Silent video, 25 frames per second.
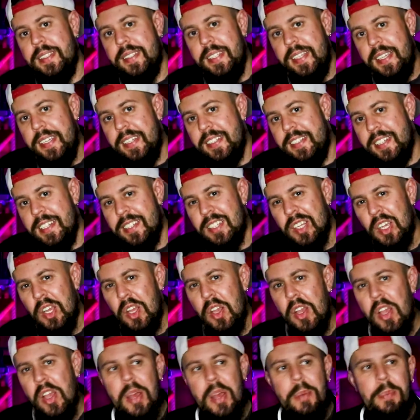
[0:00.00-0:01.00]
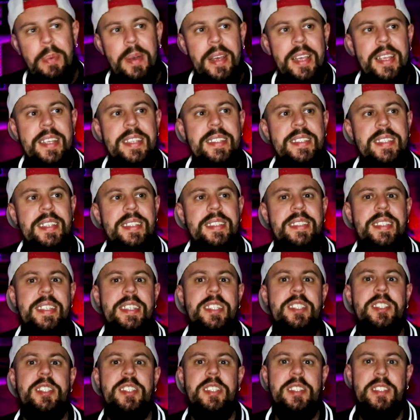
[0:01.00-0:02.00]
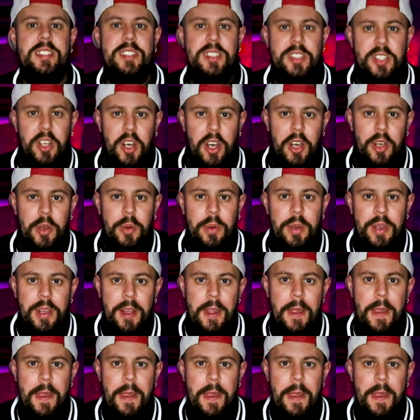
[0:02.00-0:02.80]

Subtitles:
teaches, but his teaching style.